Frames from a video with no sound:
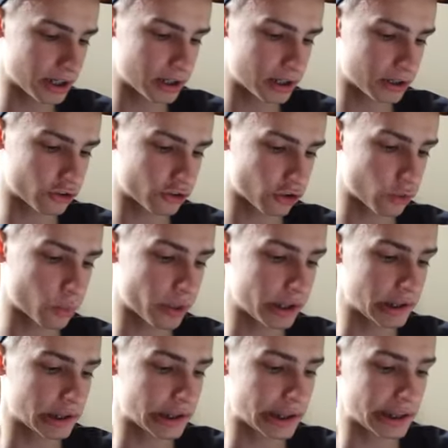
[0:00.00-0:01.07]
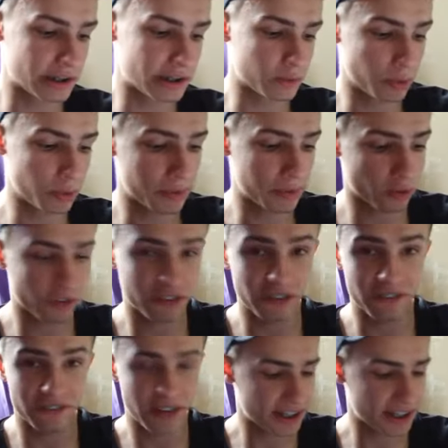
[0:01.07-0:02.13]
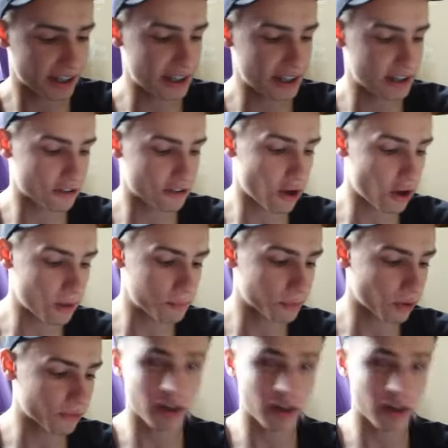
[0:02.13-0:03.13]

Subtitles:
so women often think in terms of